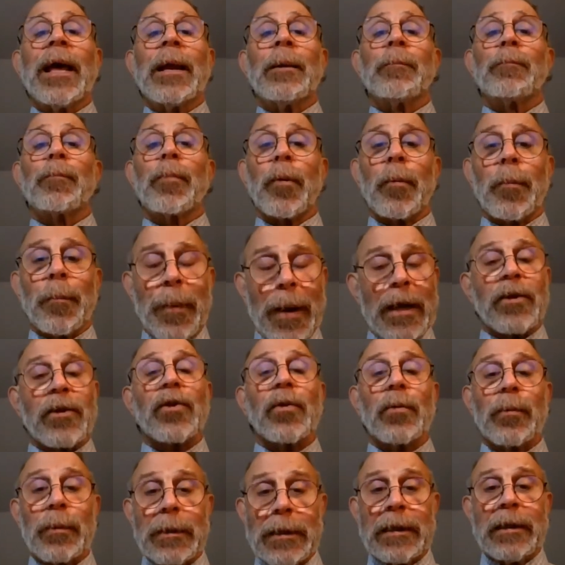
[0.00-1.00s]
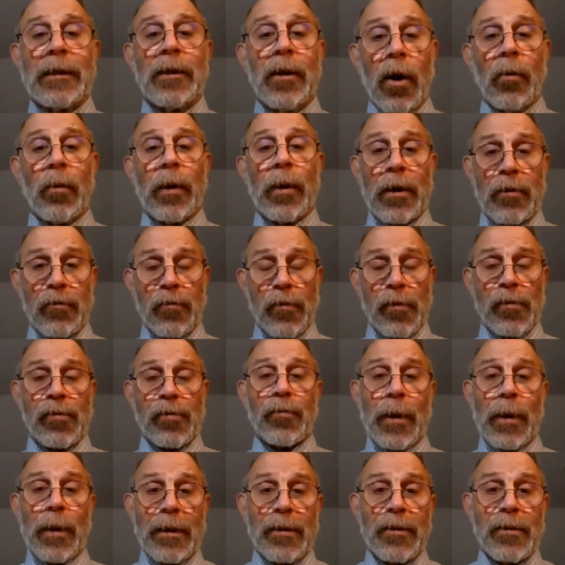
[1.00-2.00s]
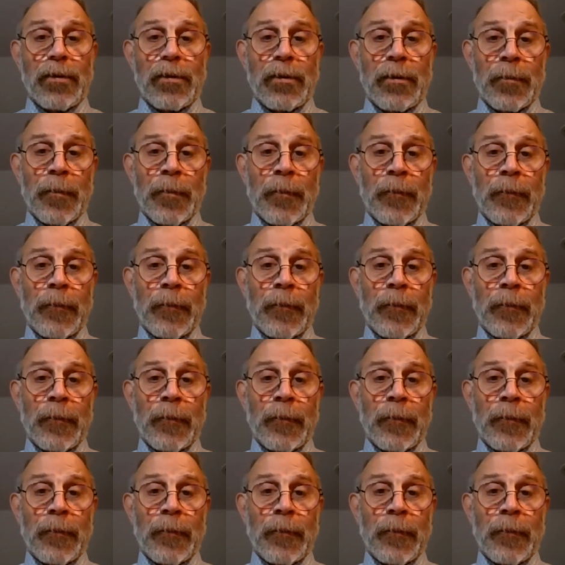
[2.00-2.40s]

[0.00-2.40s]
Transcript: and perpetually no interest rates.